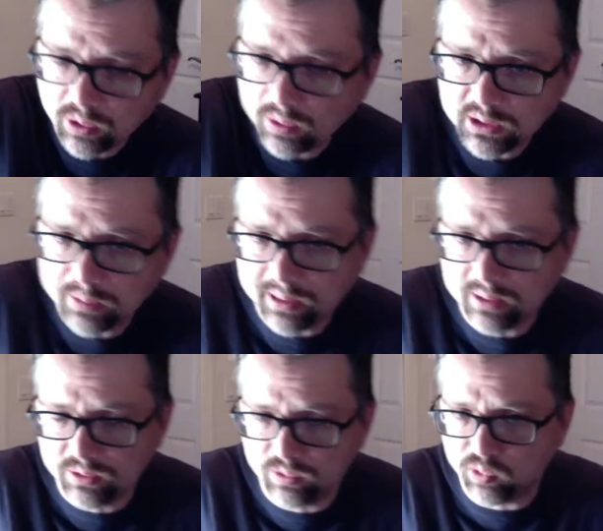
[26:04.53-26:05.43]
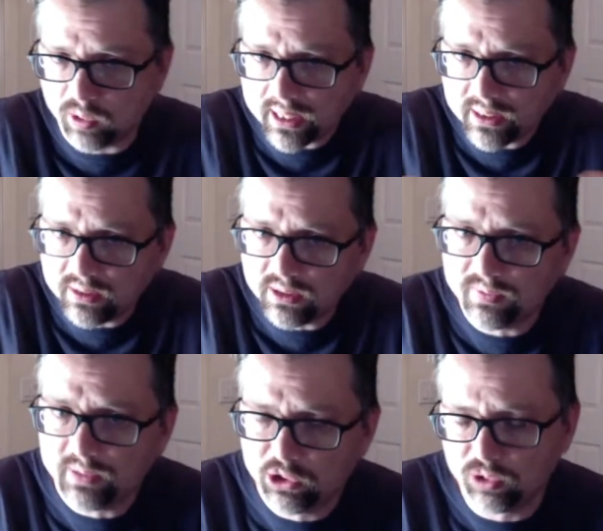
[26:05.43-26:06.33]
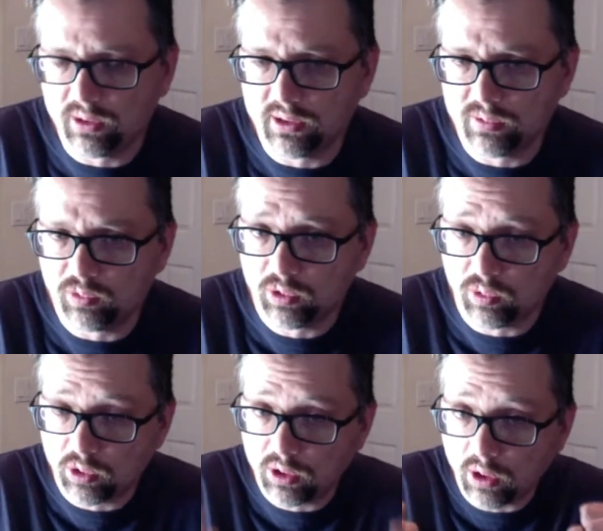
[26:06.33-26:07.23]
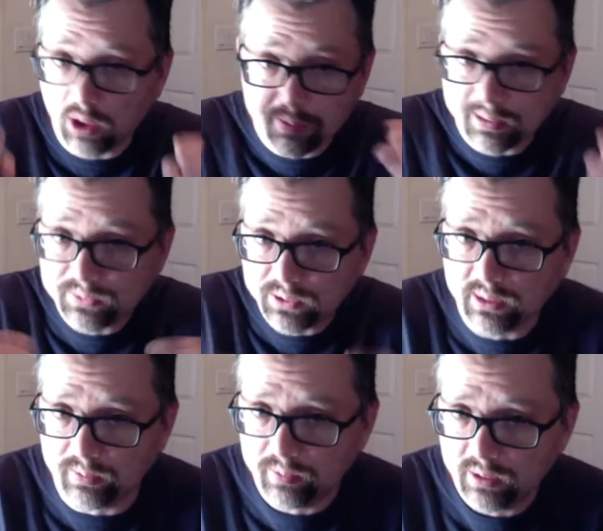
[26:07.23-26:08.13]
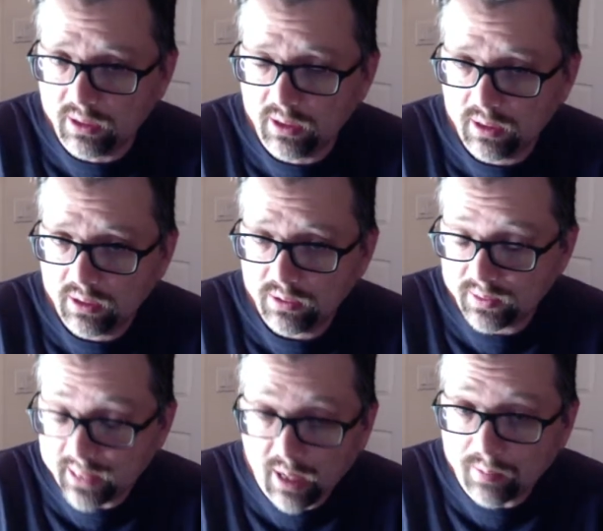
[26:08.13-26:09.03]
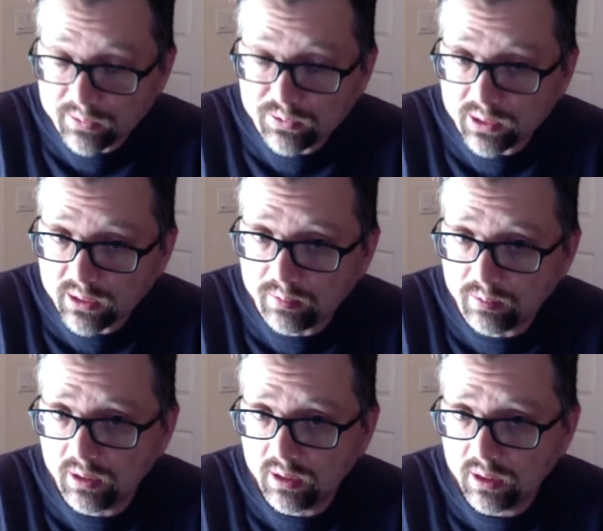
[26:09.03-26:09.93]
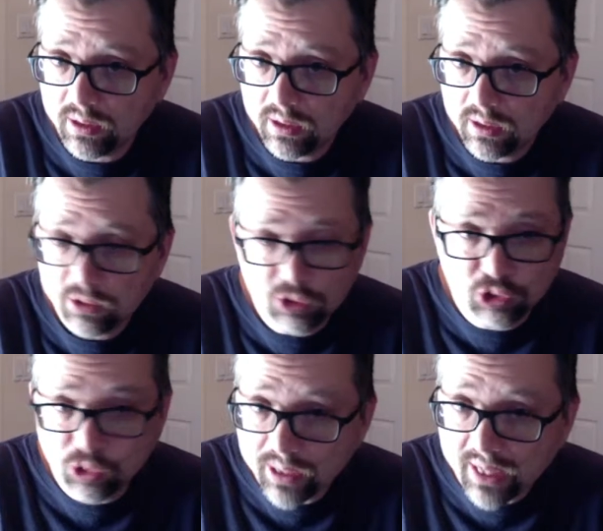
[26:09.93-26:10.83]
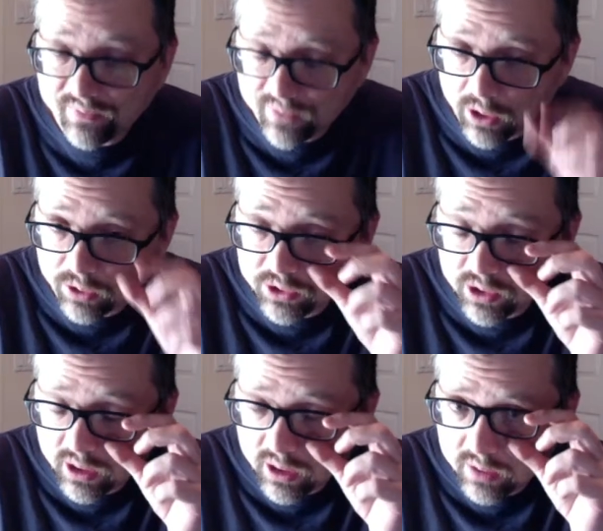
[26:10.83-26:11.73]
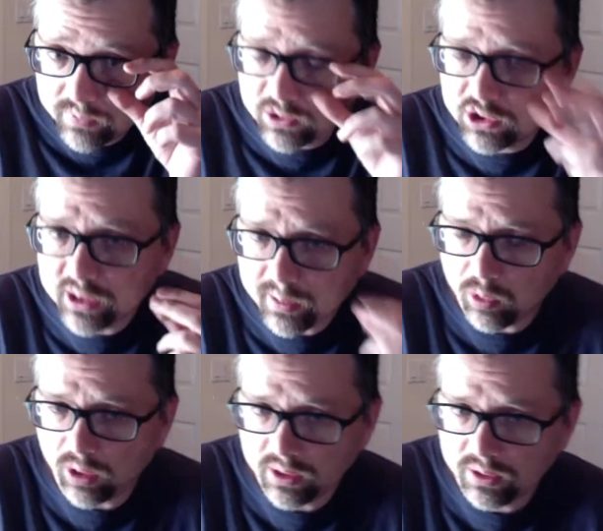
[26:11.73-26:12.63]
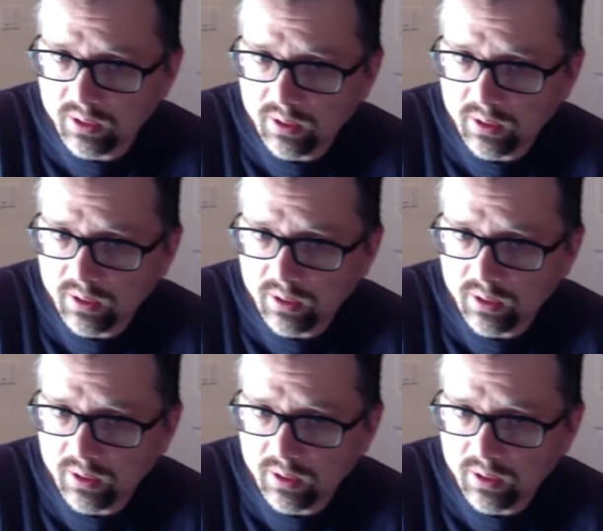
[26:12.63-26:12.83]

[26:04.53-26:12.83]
always about rugged individualism. We're all about freedom. You care about freedom, you do not vote for someone